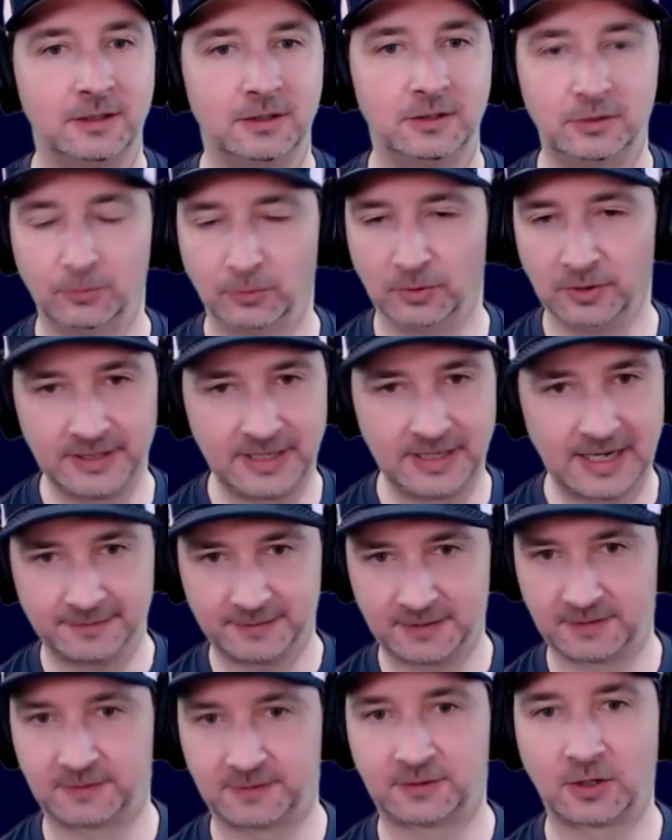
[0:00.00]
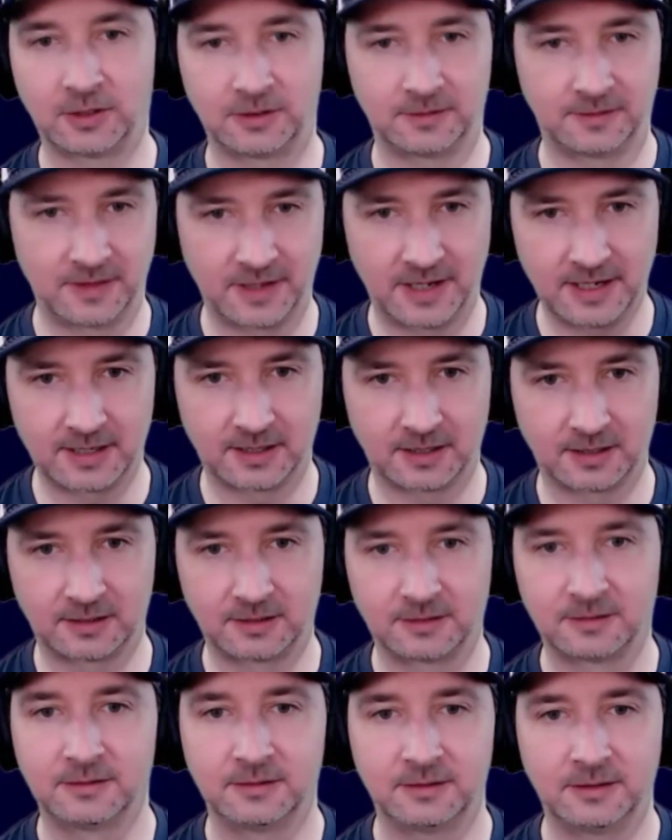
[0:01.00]
You really have to start
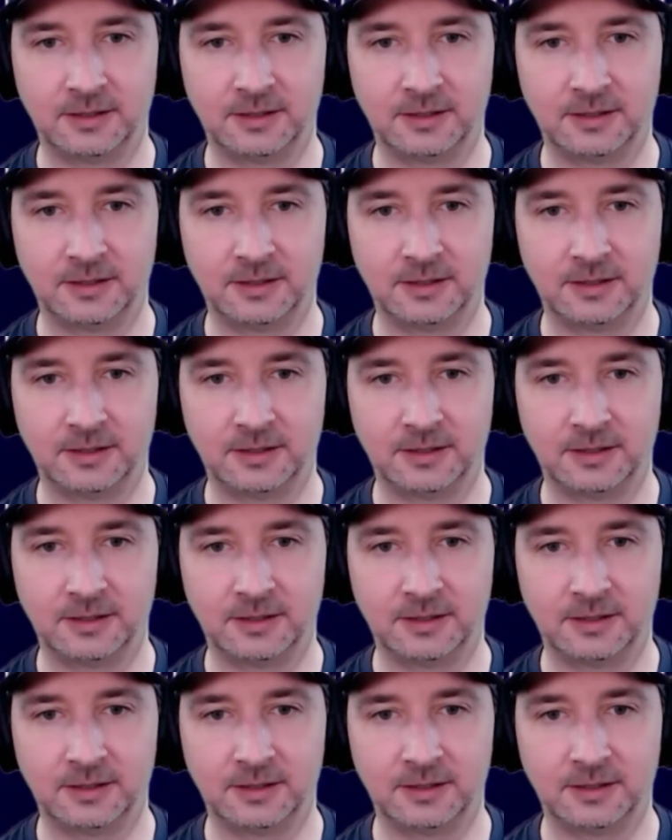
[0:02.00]
there,